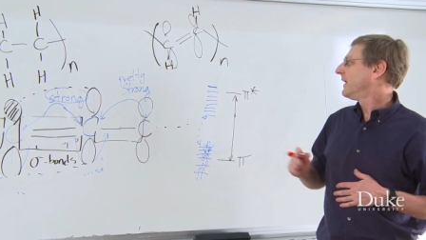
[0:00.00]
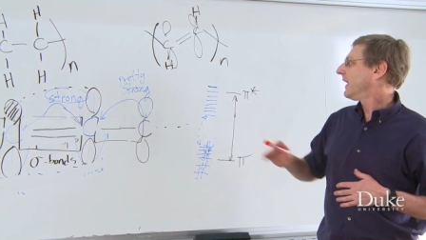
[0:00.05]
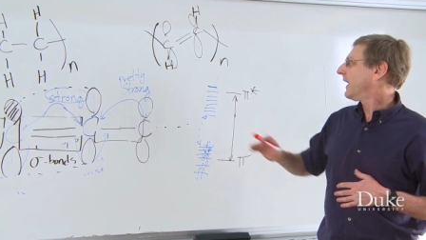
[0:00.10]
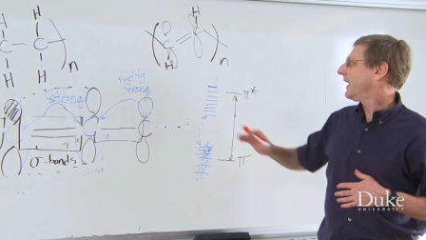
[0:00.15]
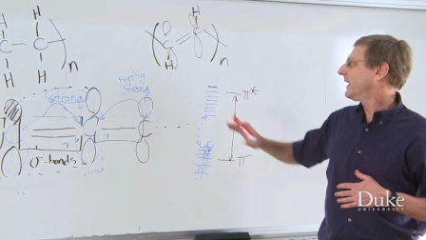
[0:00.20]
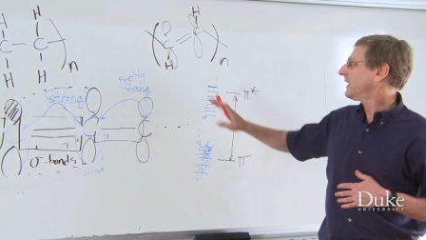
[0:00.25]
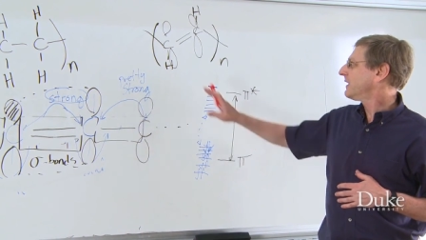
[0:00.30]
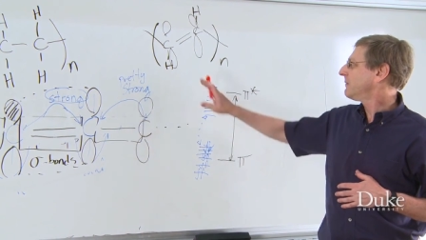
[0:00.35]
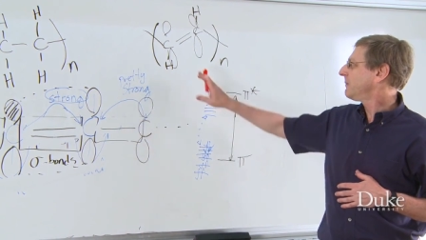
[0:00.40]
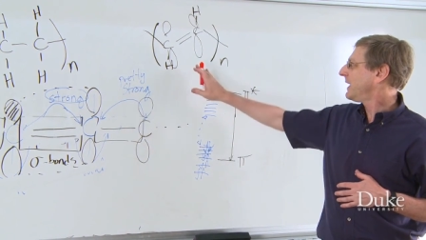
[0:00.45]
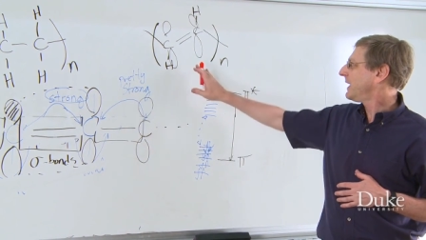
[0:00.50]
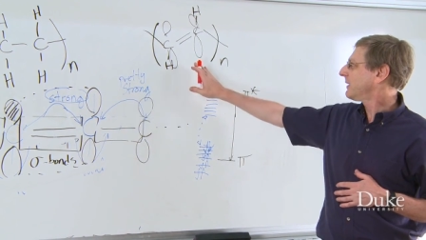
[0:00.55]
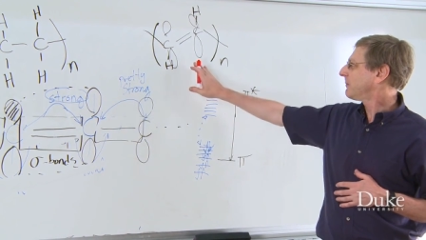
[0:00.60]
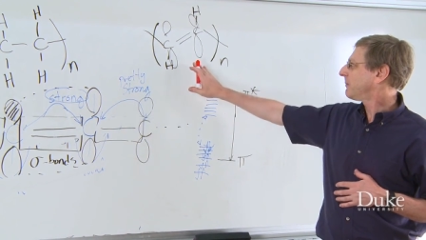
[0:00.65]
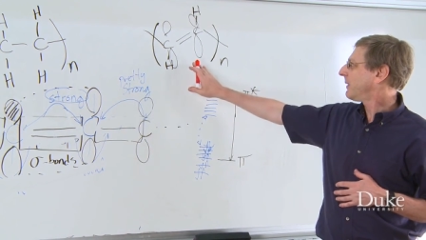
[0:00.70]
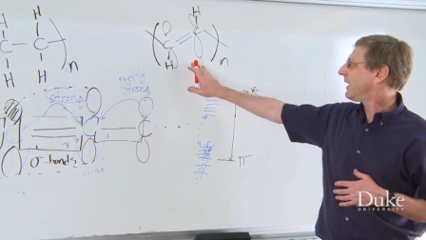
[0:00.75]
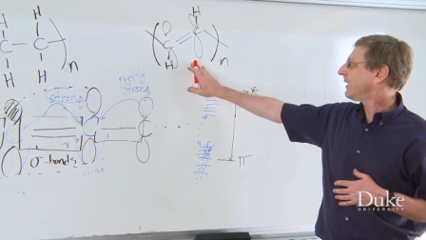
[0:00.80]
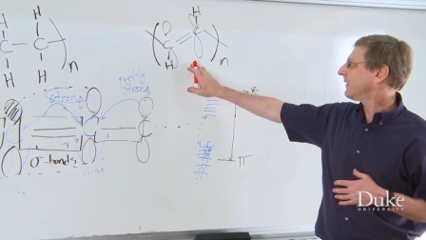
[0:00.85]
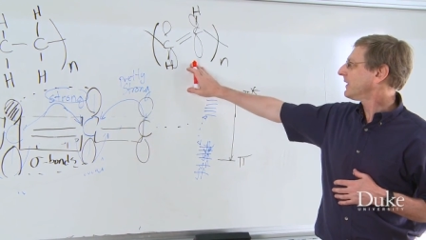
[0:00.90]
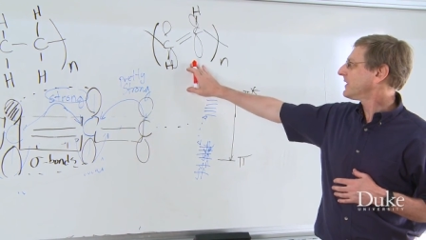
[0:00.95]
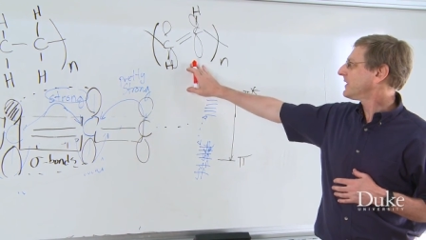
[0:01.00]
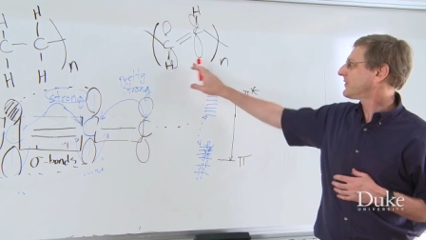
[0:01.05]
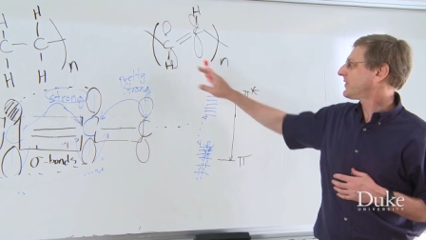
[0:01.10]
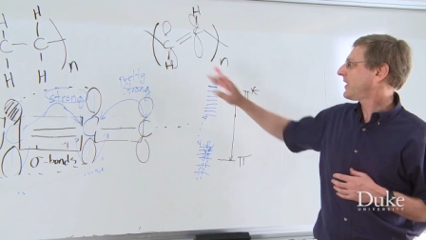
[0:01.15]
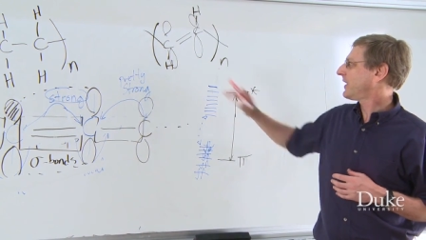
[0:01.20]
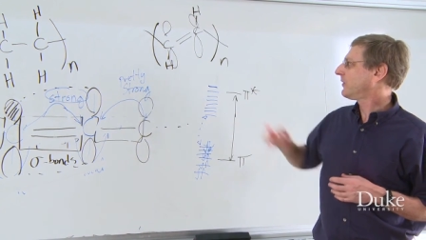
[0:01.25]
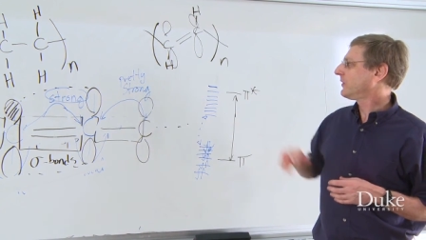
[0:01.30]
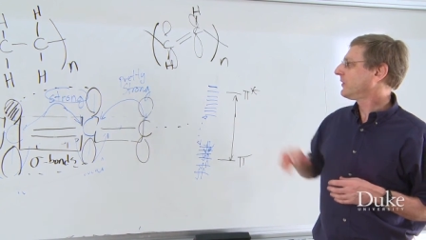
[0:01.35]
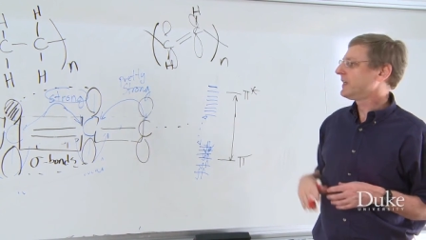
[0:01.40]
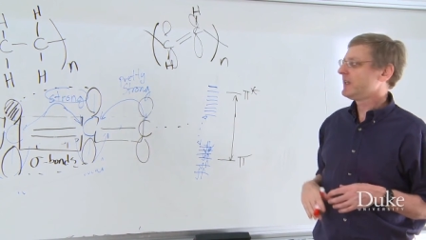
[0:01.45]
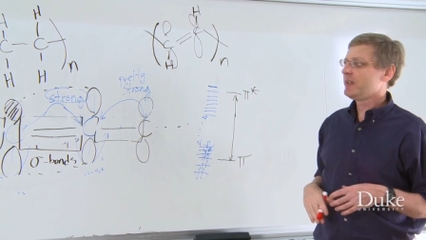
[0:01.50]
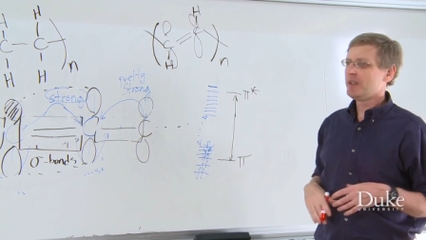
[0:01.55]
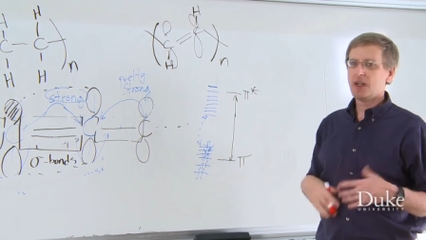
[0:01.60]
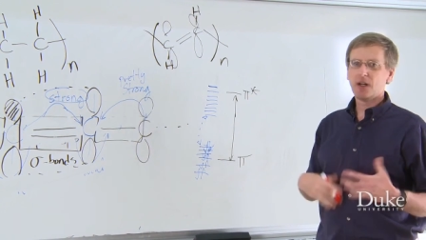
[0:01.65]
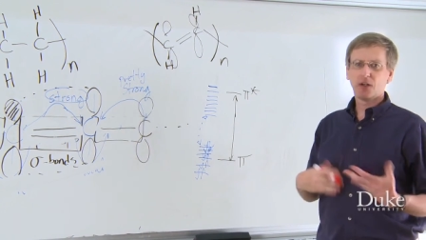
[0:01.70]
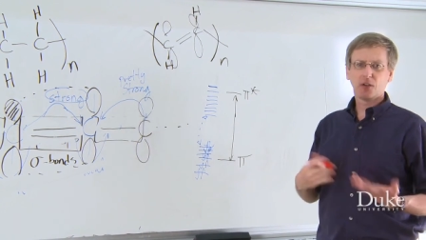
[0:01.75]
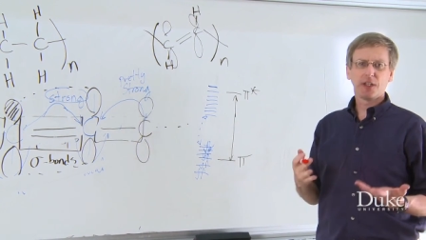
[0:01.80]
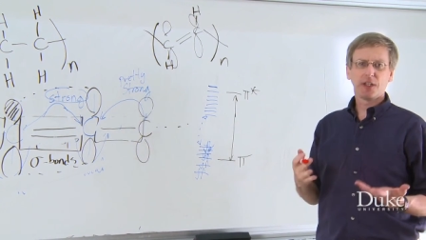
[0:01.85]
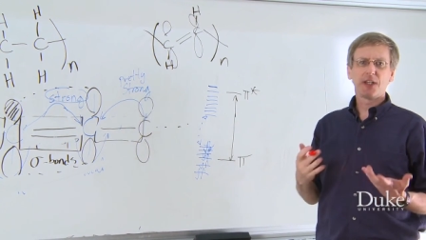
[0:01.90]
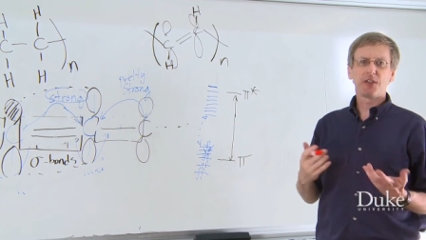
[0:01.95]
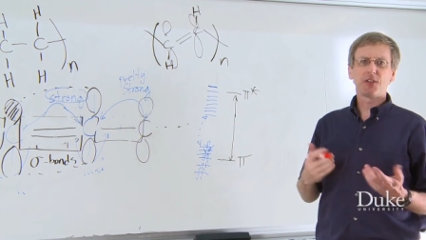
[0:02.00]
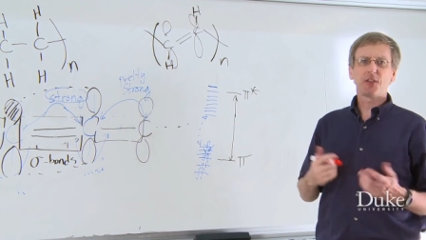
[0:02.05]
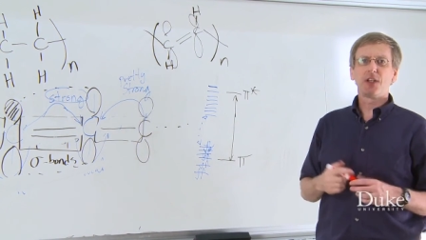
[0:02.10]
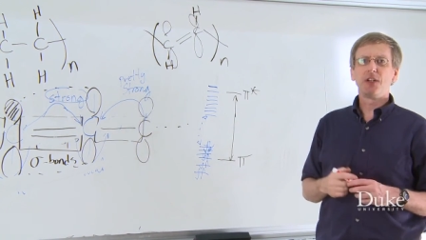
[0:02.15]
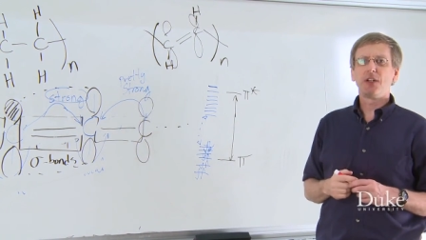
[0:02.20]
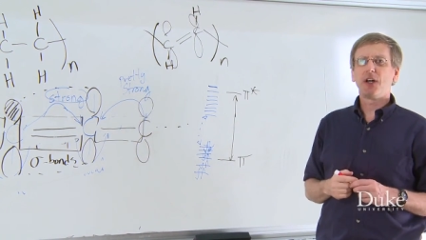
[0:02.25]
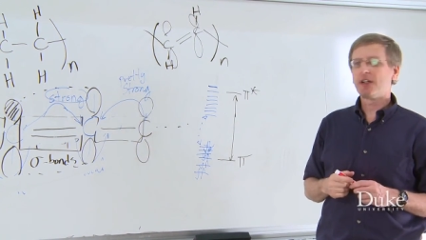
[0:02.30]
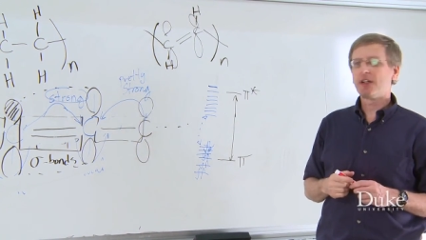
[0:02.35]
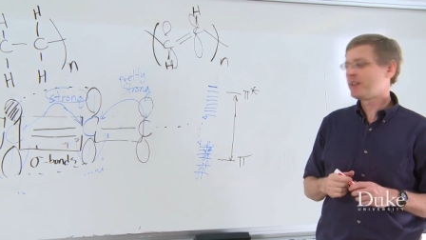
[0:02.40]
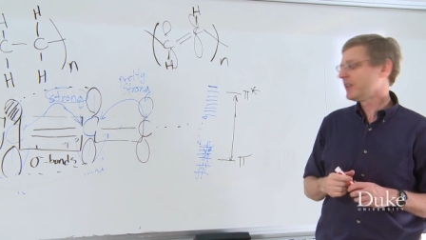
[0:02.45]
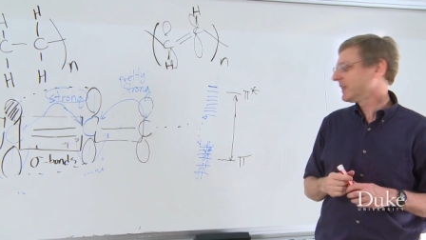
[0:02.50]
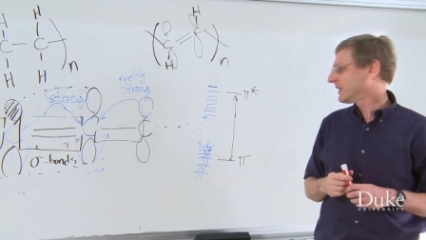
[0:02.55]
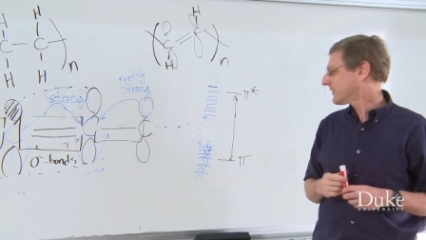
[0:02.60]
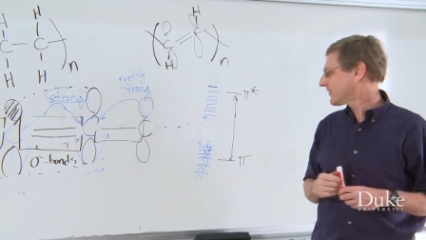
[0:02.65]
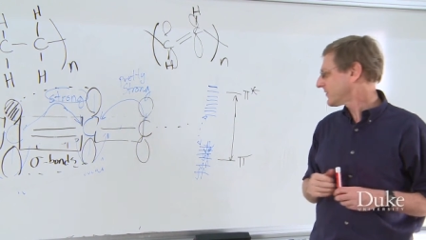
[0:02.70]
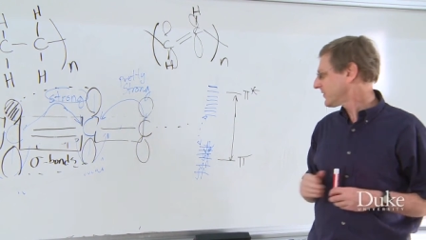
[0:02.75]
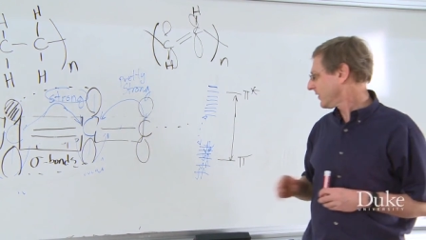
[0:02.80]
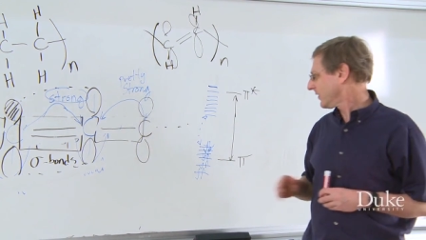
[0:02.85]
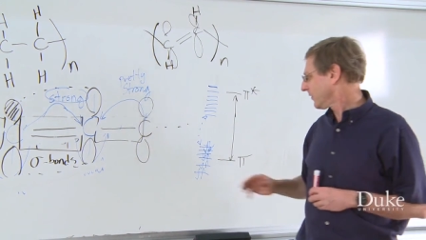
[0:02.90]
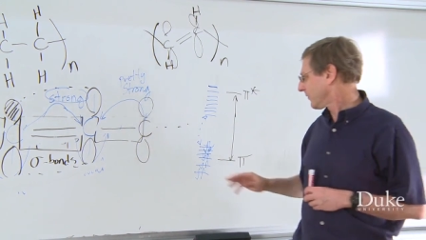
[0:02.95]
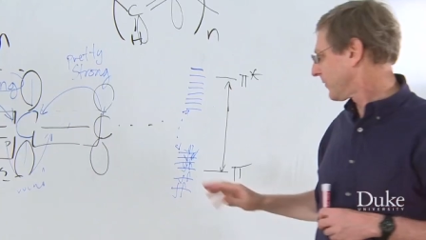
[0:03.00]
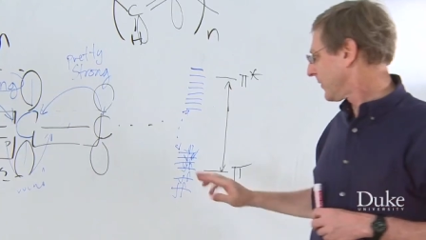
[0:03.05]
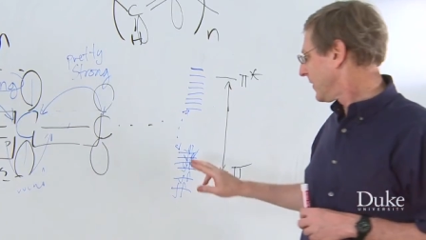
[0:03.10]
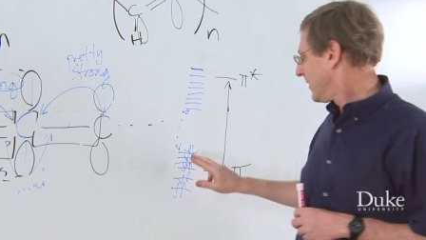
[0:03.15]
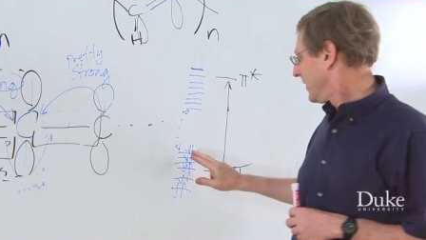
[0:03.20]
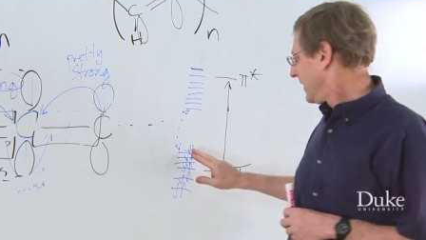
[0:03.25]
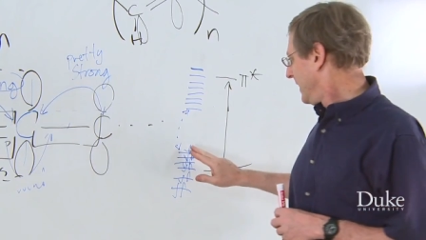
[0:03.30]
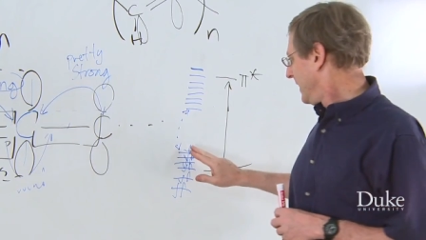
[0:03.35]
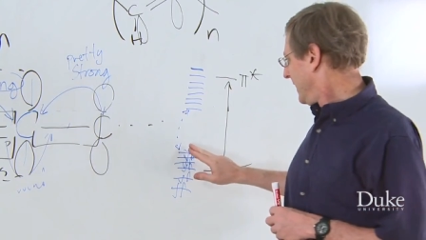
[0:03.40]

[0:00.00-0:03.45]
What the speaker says: I can make polyacetylene nearly as conducting as silver